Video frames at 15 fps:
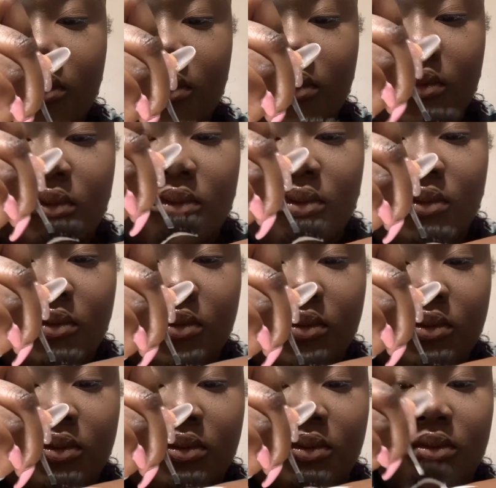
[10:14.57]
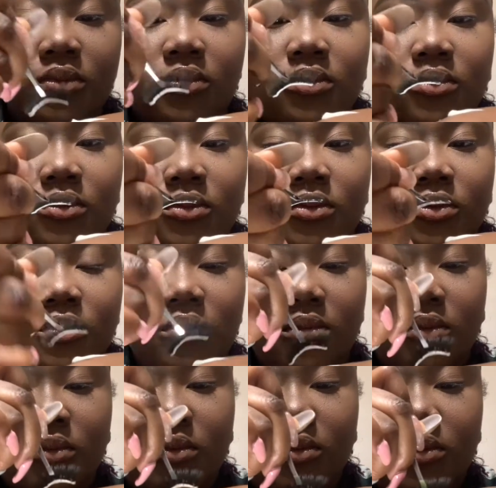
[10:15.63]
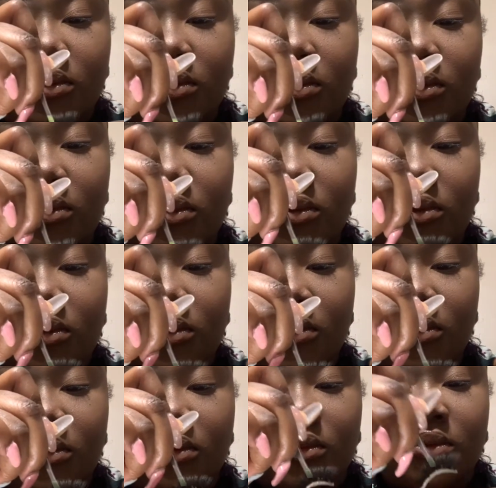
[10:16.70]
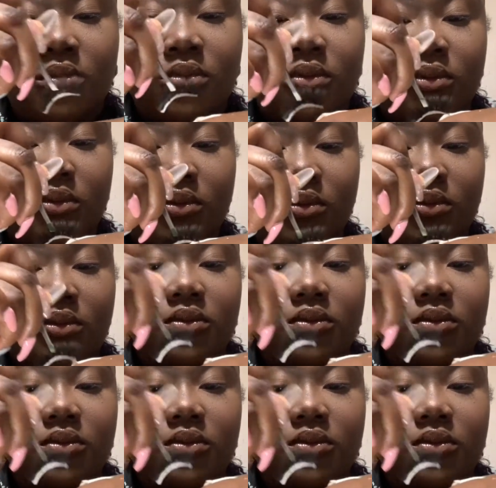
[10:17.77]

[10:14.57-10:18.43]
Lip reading: it dries pretty fast too. So go get you some.